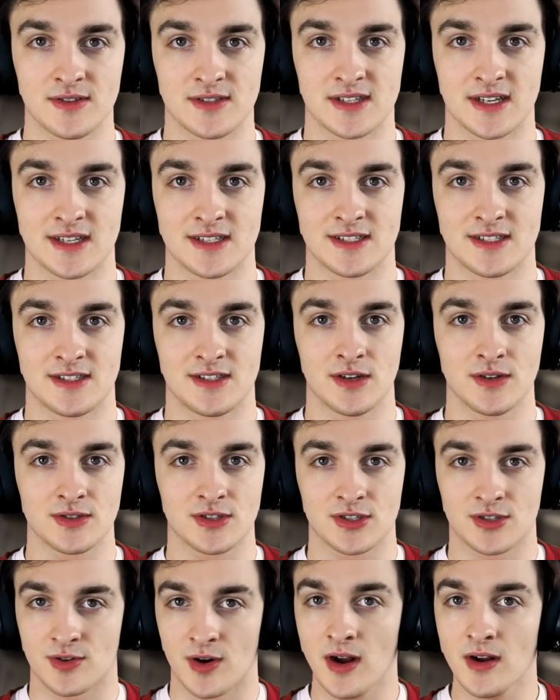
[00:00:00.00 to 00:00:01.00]
usage, you'll
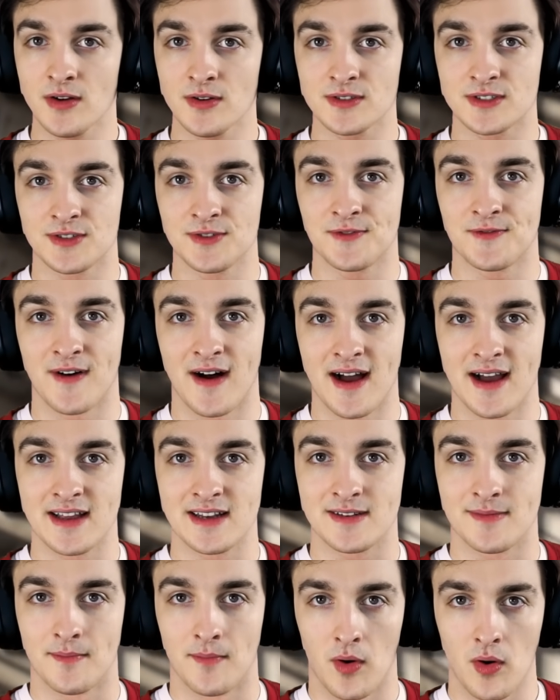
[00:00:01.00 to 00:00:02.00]
struggle to
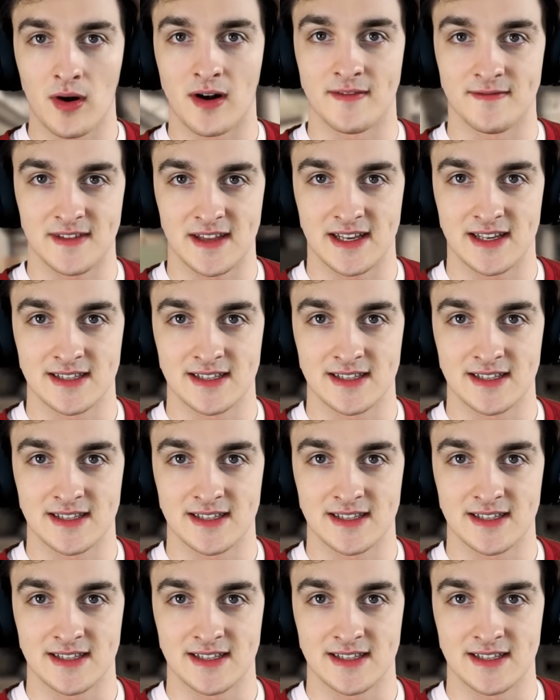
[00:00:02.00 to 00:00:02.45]
find more of